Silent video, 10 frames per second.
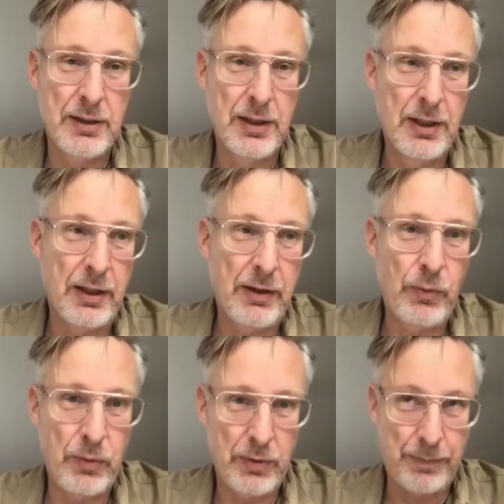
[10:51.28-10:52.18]

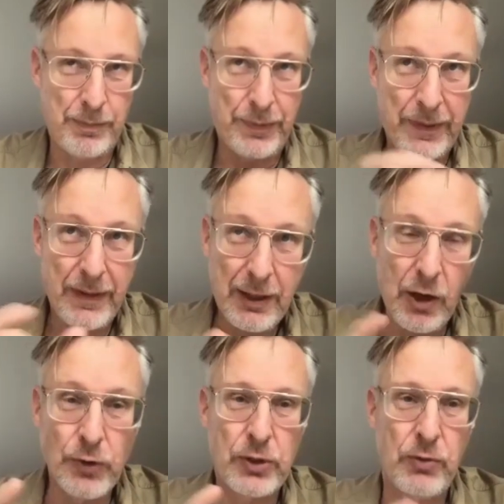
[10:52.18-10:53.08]
uh,
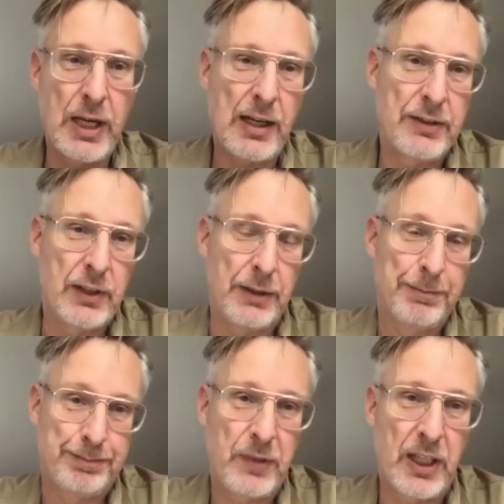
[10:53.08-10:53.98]
close to reality
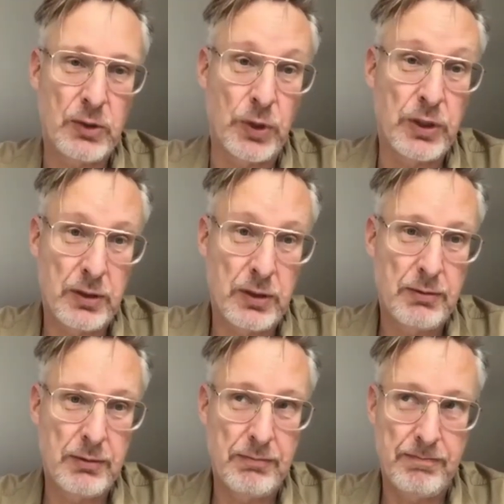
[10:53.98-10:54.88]
that's what
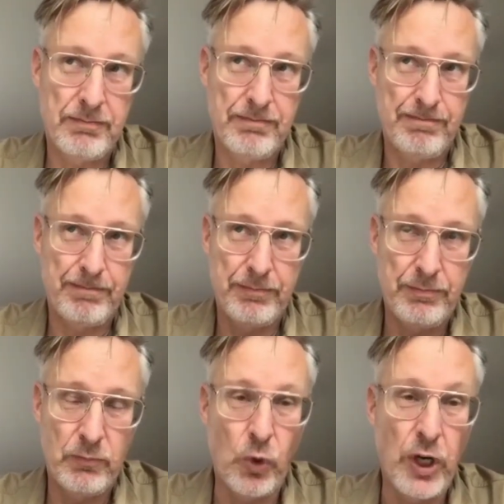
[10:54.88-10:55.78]

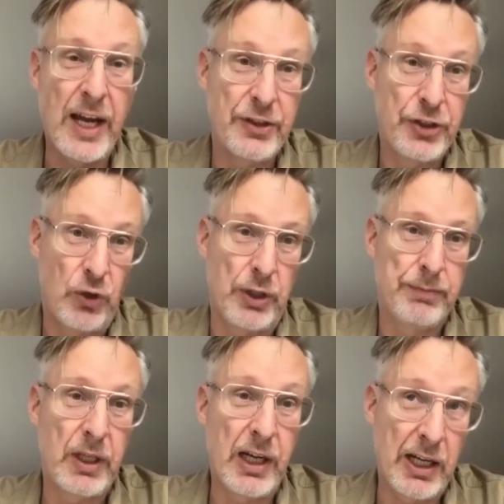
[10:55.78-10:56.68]
what i enjoy
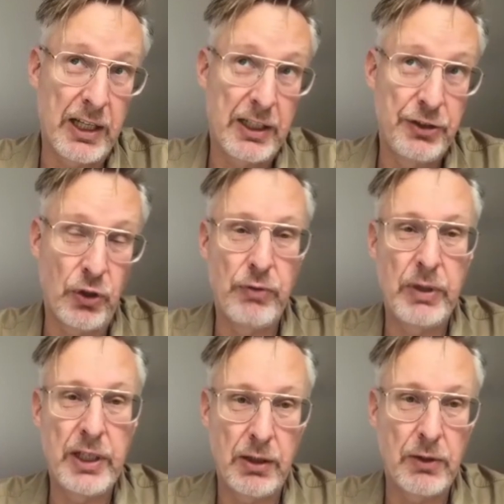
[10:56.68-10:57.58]
and i enjoy
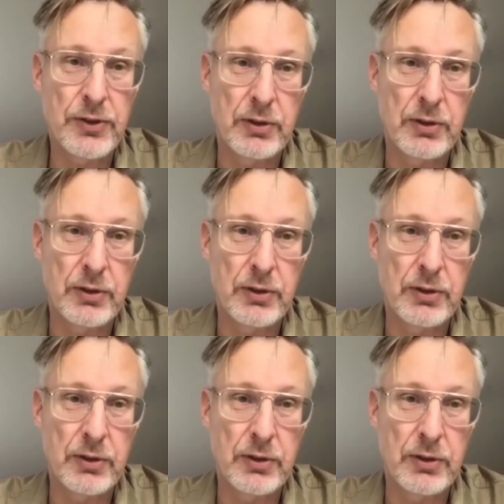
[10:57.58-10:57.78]
reading also